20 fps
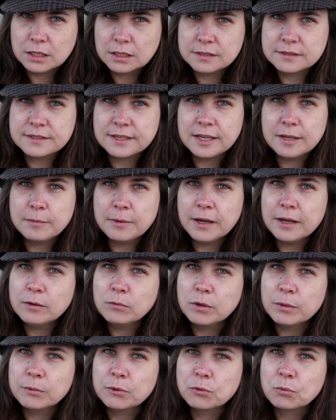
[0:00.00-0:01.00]
the
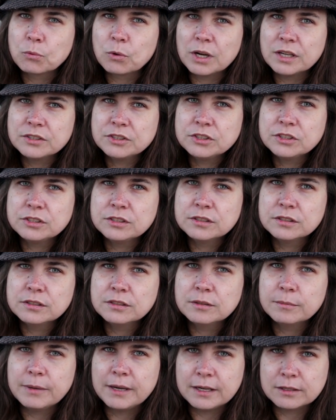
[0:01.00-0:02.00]
Sabine women rushed
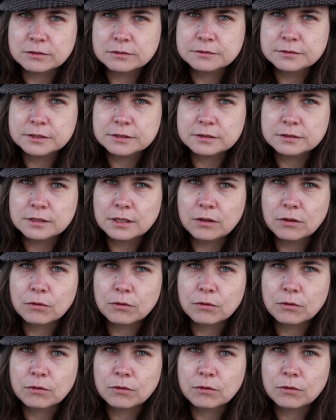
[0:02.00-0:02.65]
the battlefield